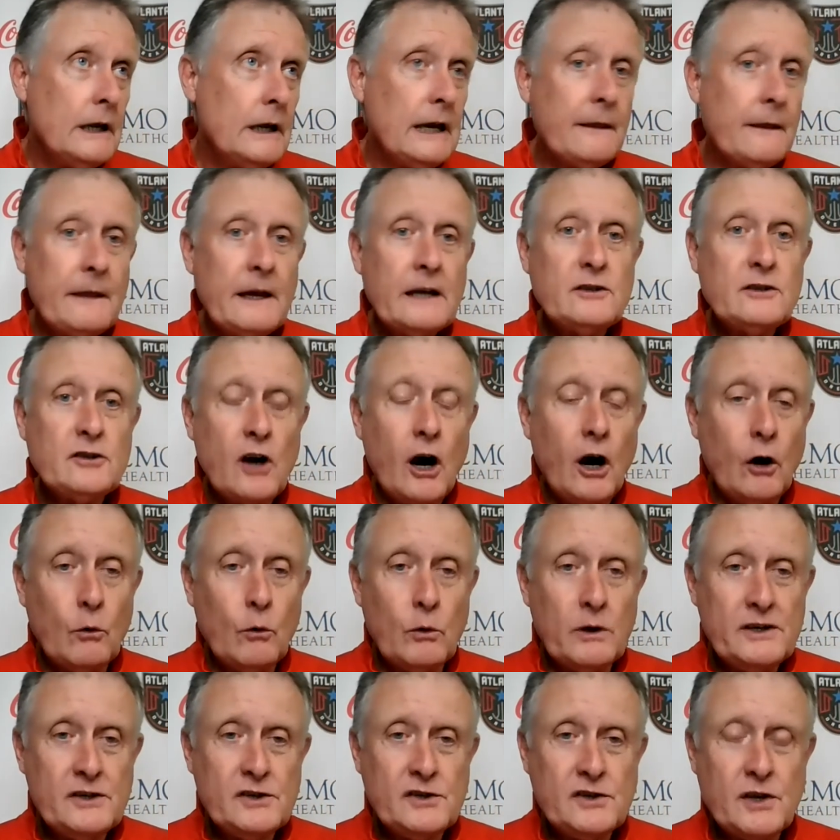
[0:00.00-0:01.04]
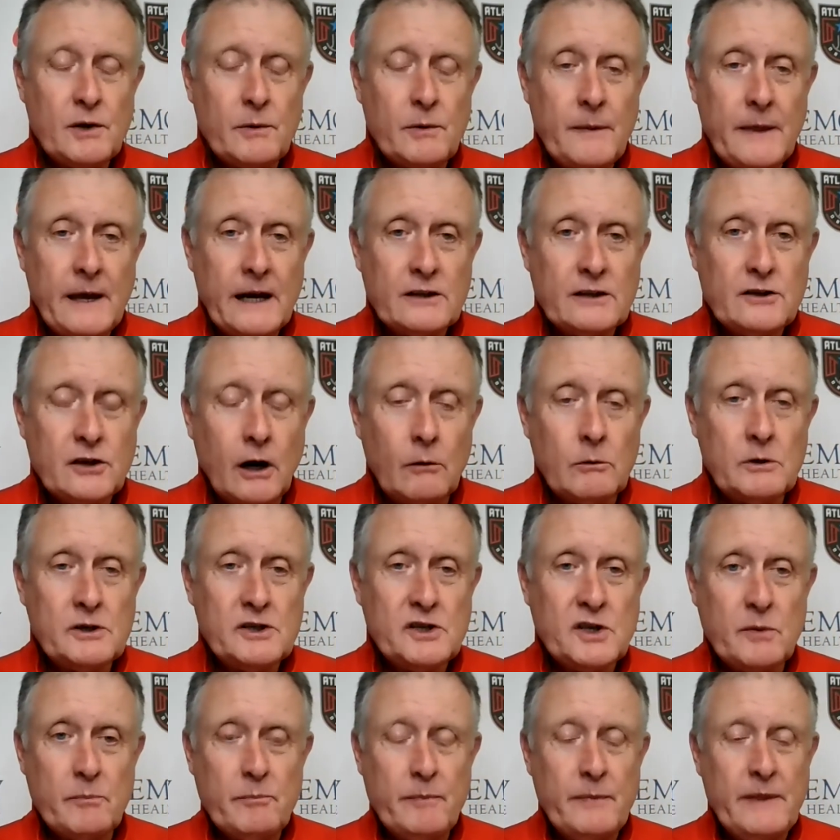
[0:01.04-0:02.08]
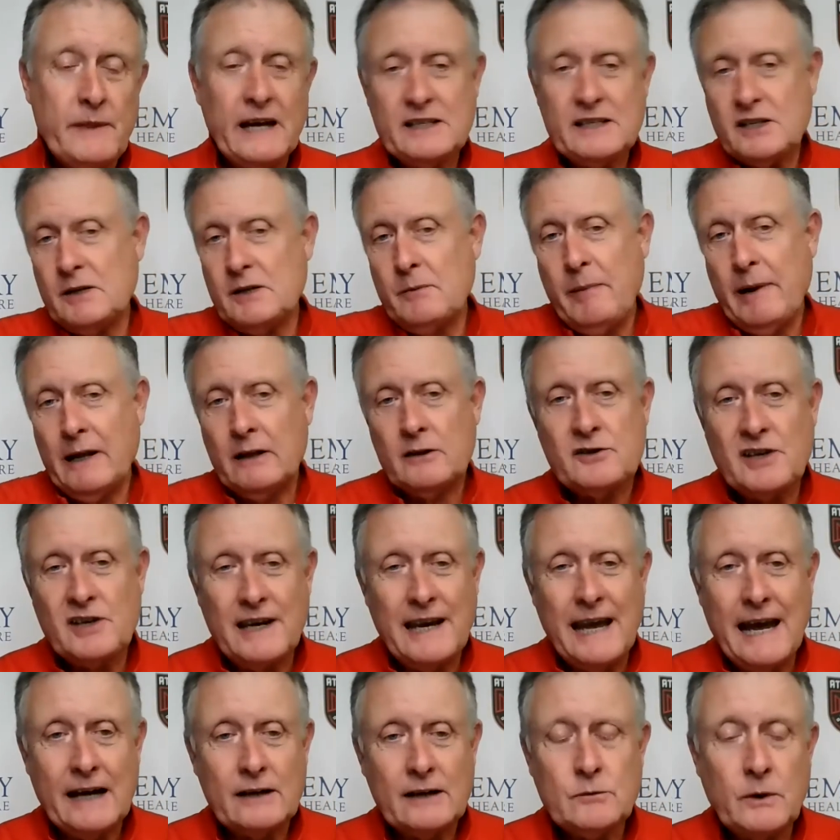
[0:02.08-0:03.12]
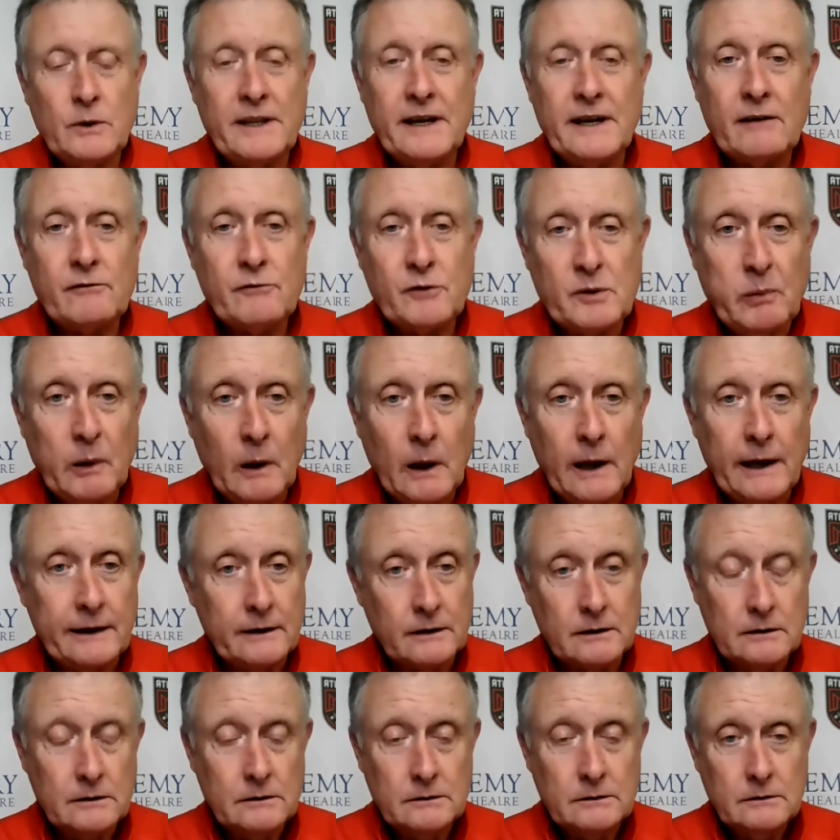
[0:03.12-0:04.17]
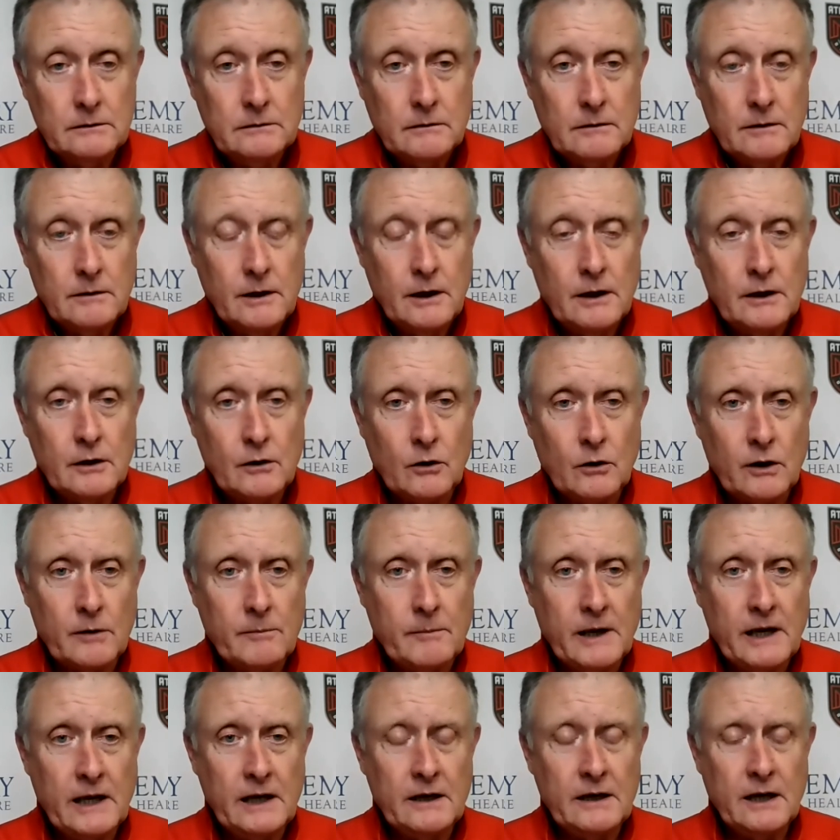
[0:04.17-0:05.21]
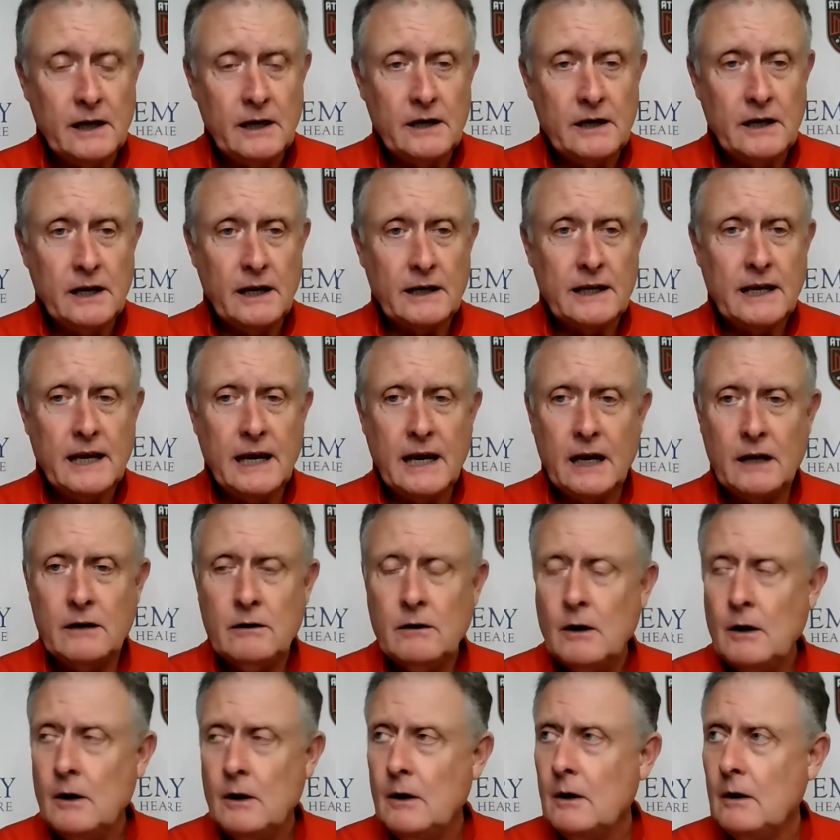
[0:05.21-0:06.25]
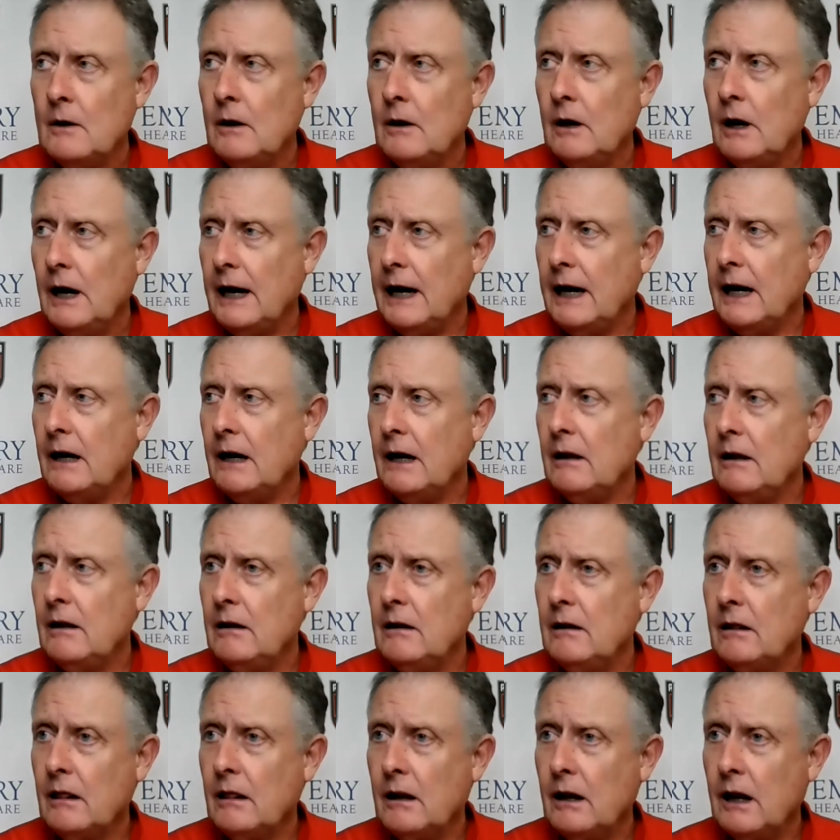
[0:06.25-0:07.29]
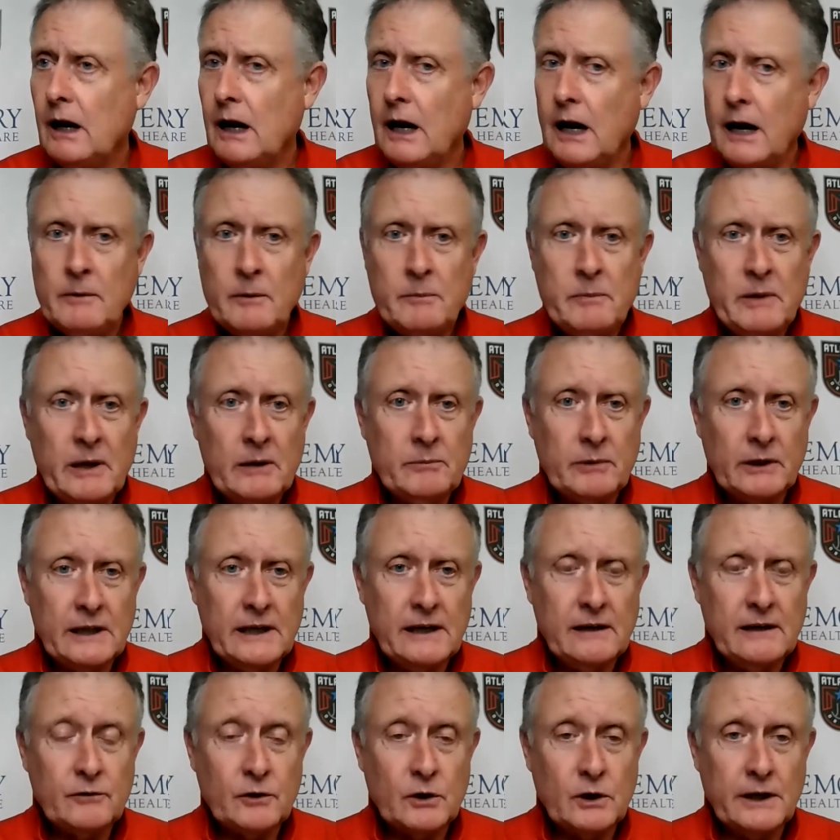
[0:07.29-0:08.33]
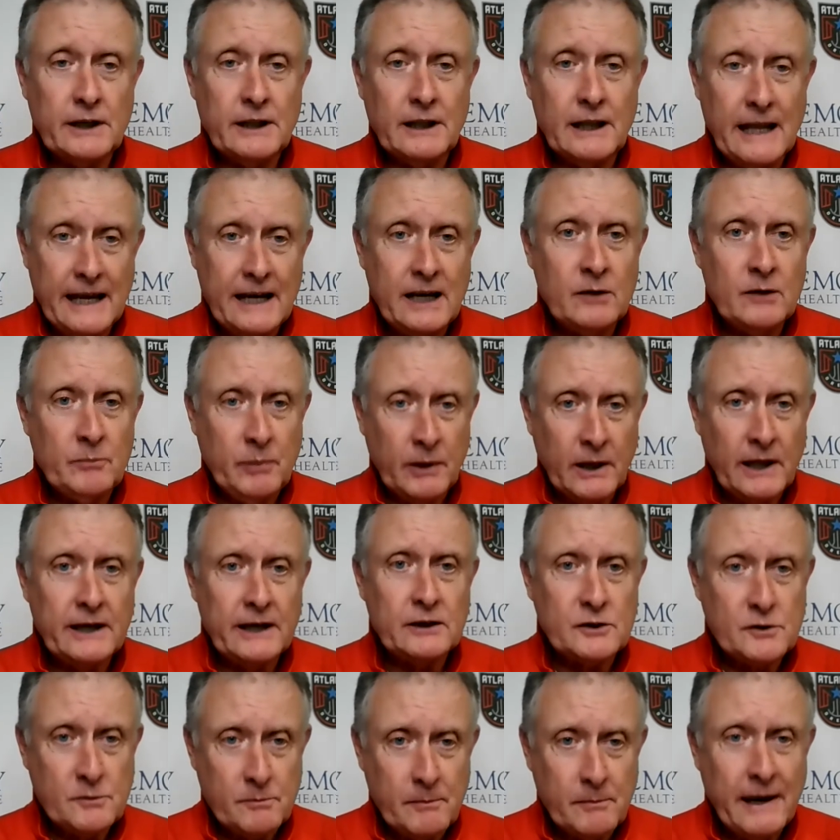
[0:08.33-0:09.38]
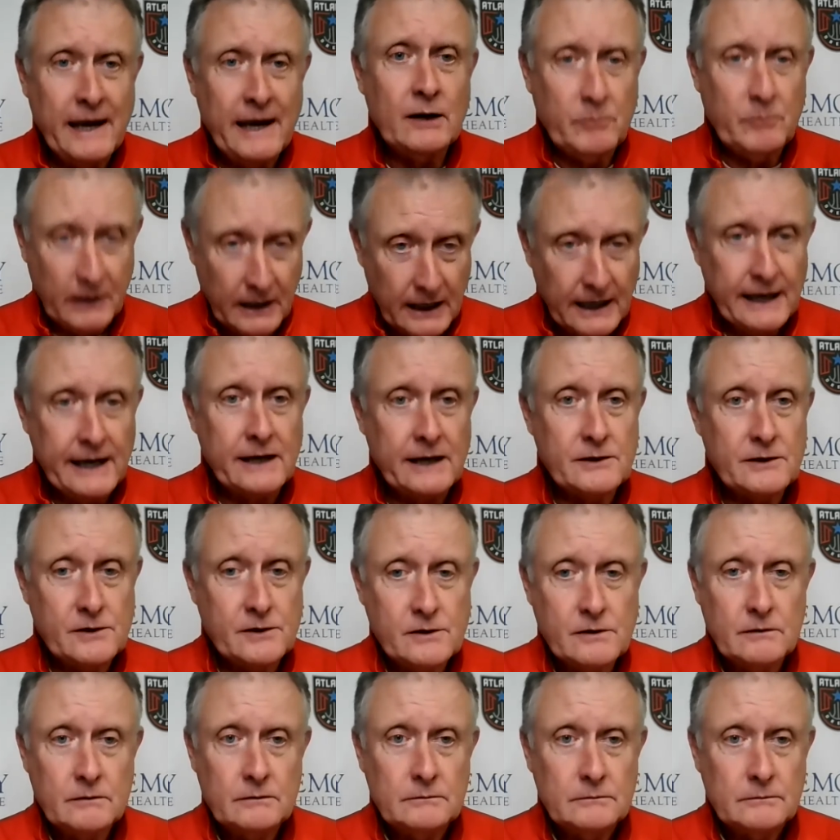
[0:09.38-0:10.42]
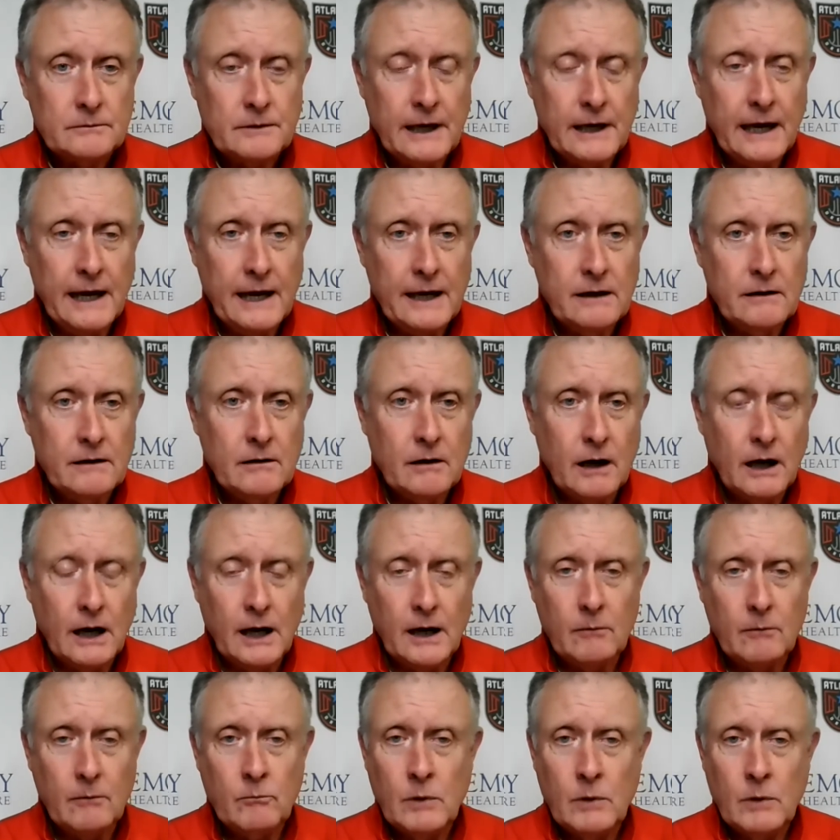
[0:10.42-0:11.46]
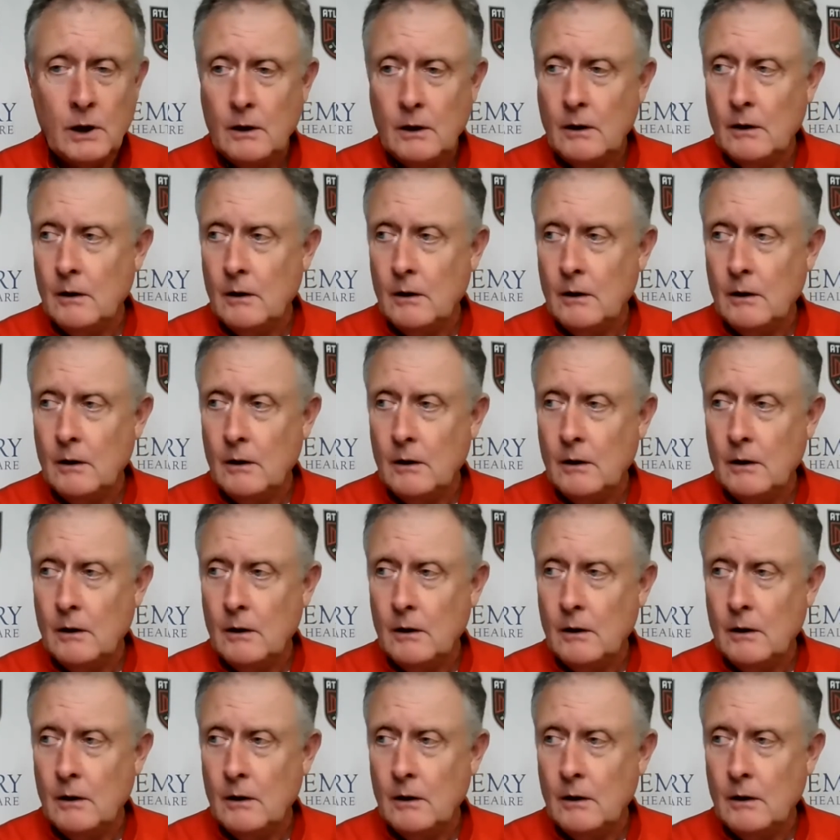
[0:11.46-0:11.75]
Yeah, that's always the that's always the that's the balancing act with every player. You, you know what I mean? And, and again, uh, I'm a big believer in letting players make plays. Okay. Um,